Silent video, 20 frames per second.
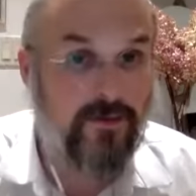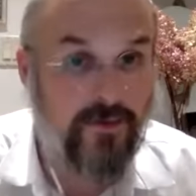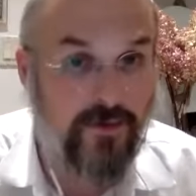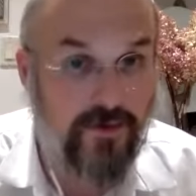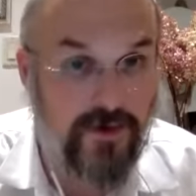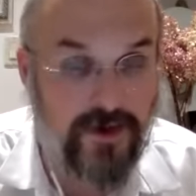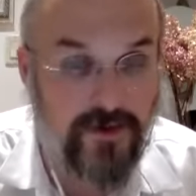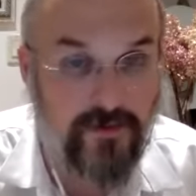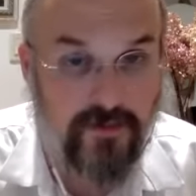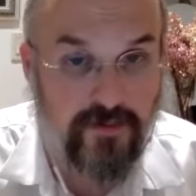
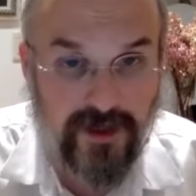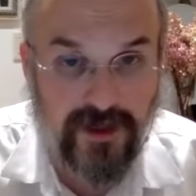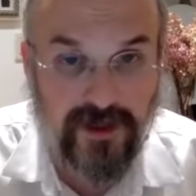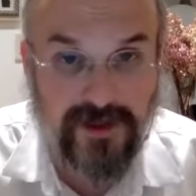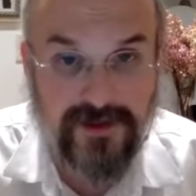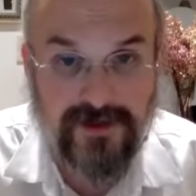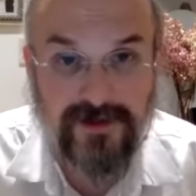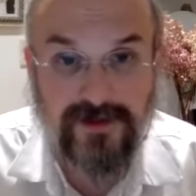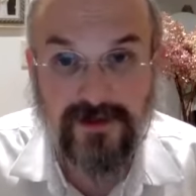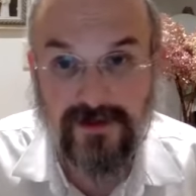The
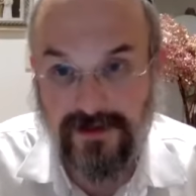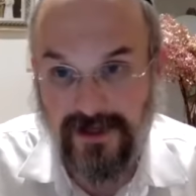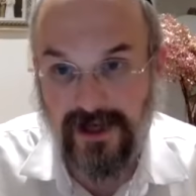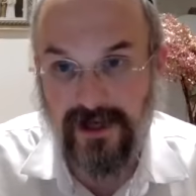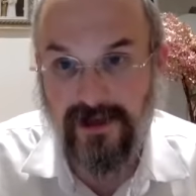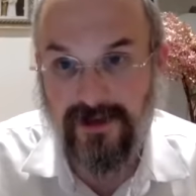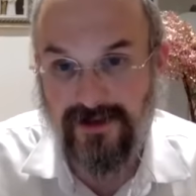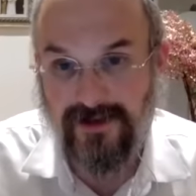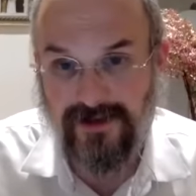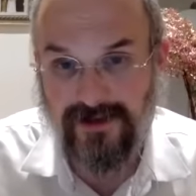bricks set
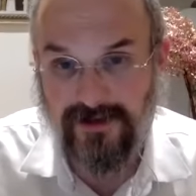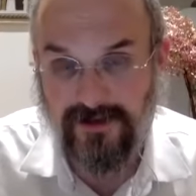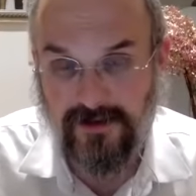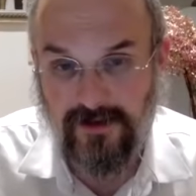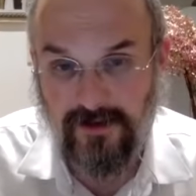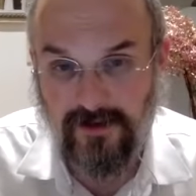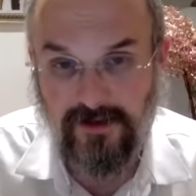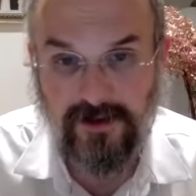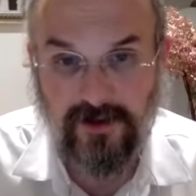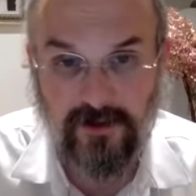is
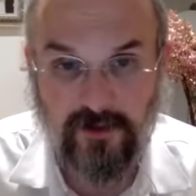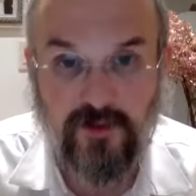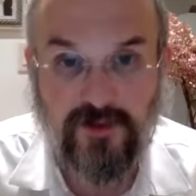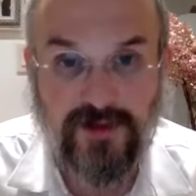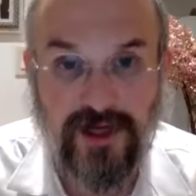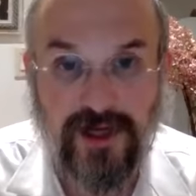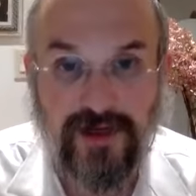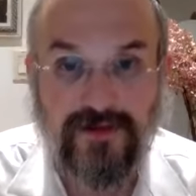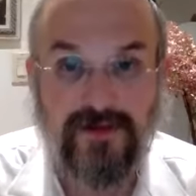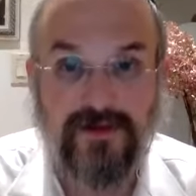also two
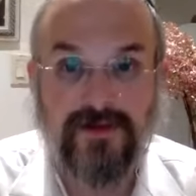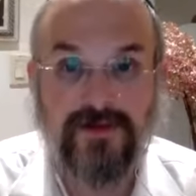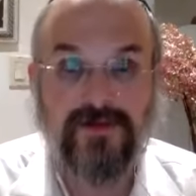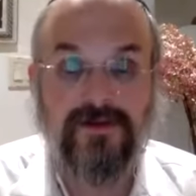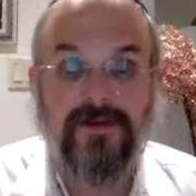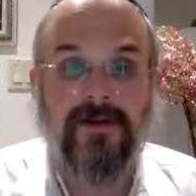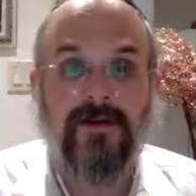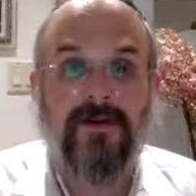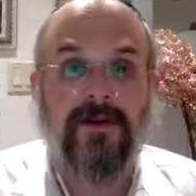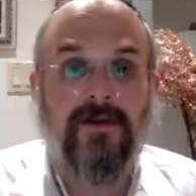sizes,
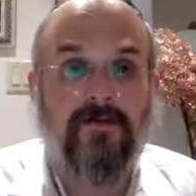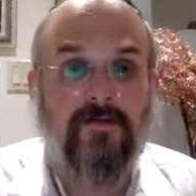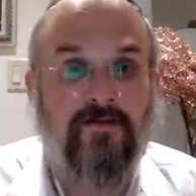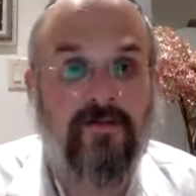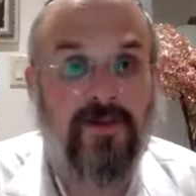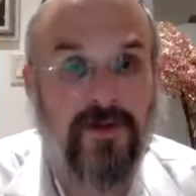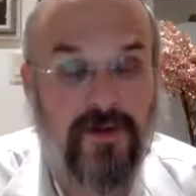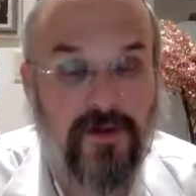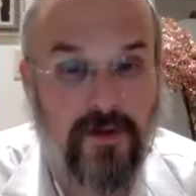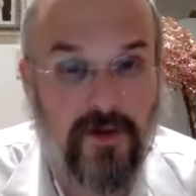
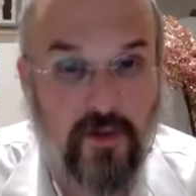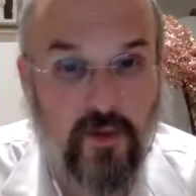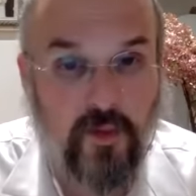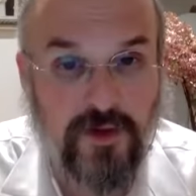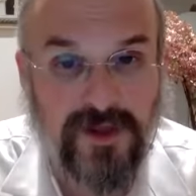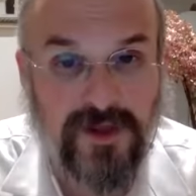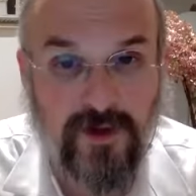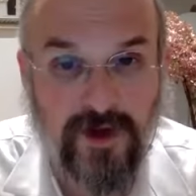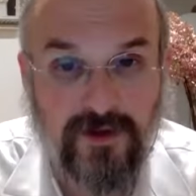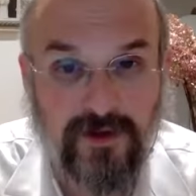but the
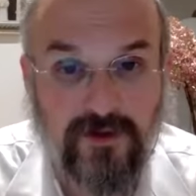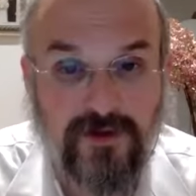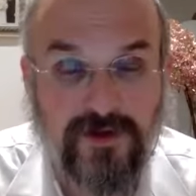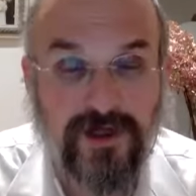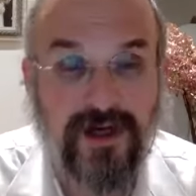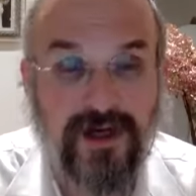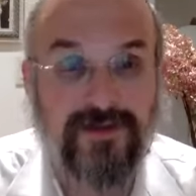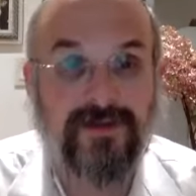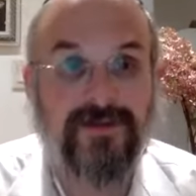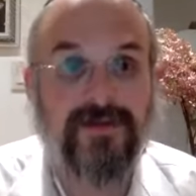reason why the two
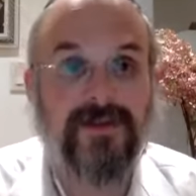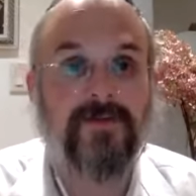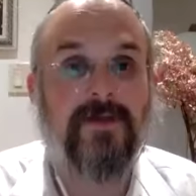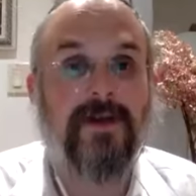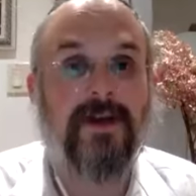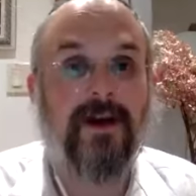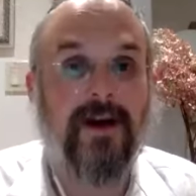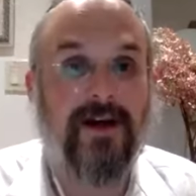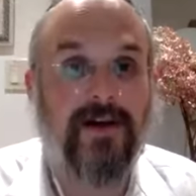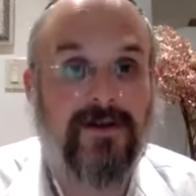sizes is
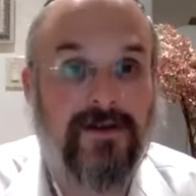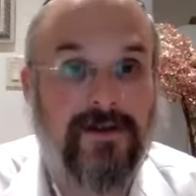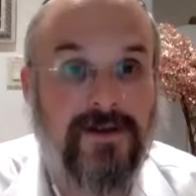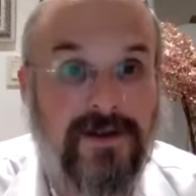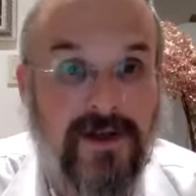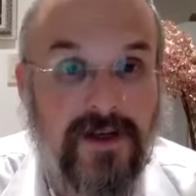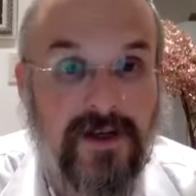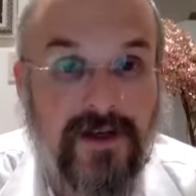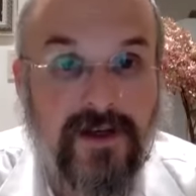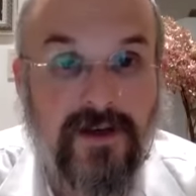because
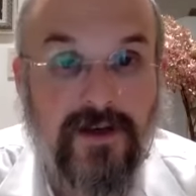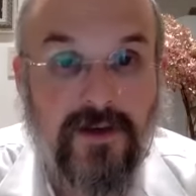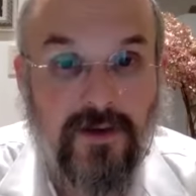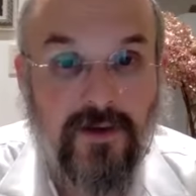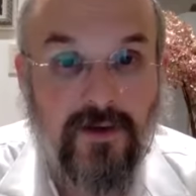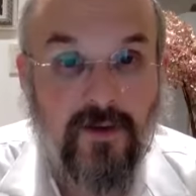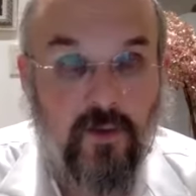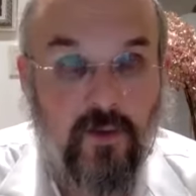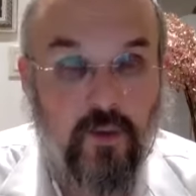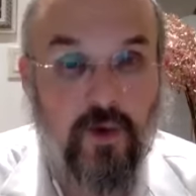
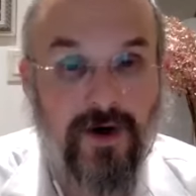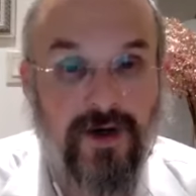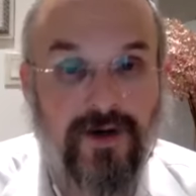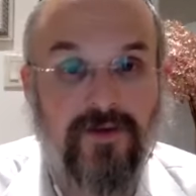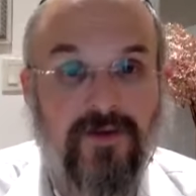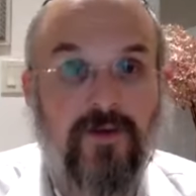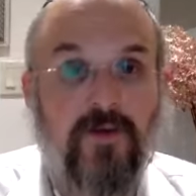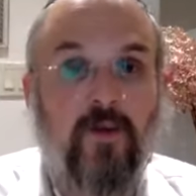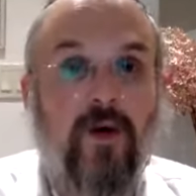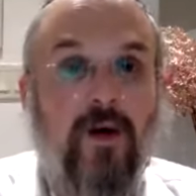one of
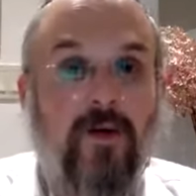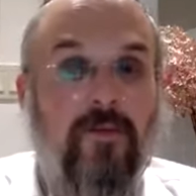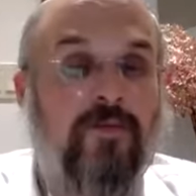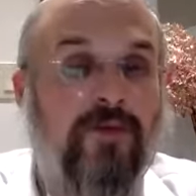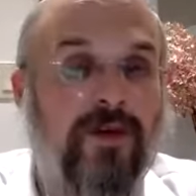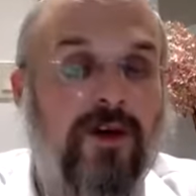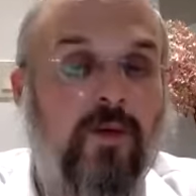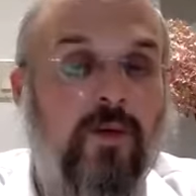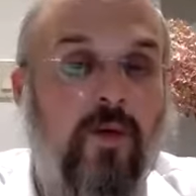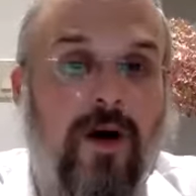the wa-
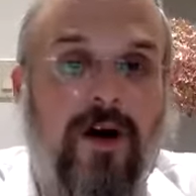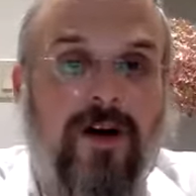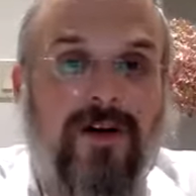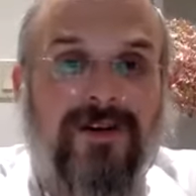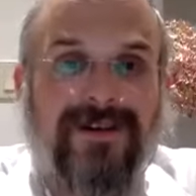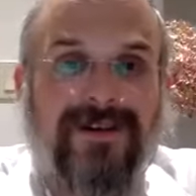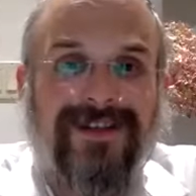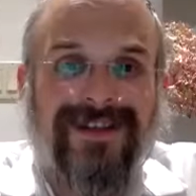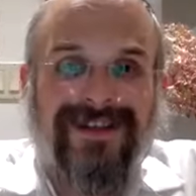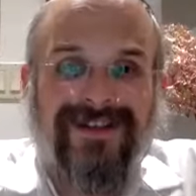brick
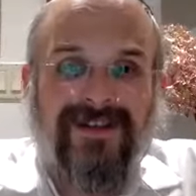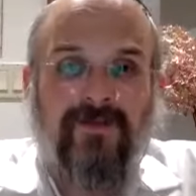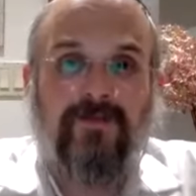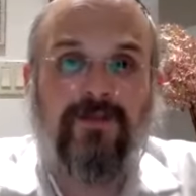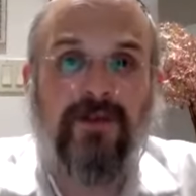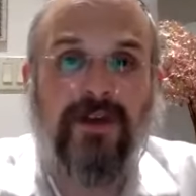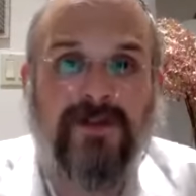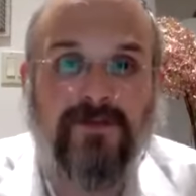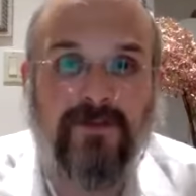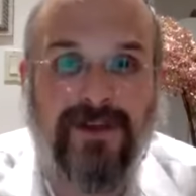walls is a
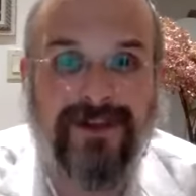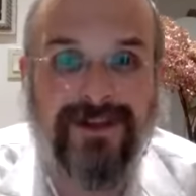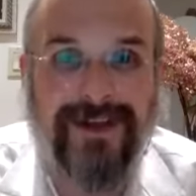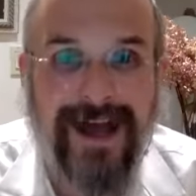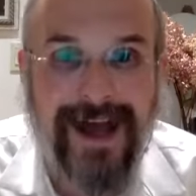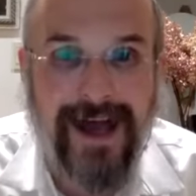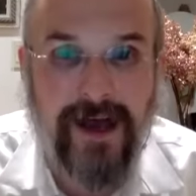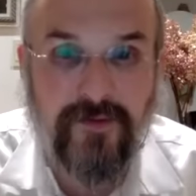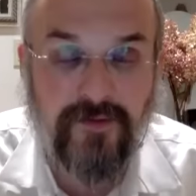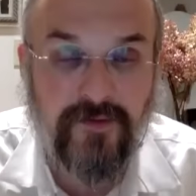brick split in
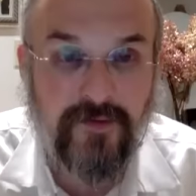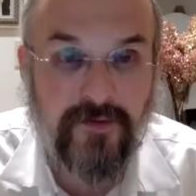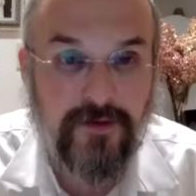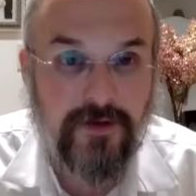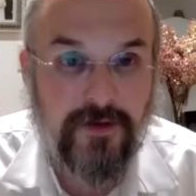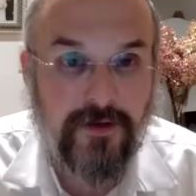half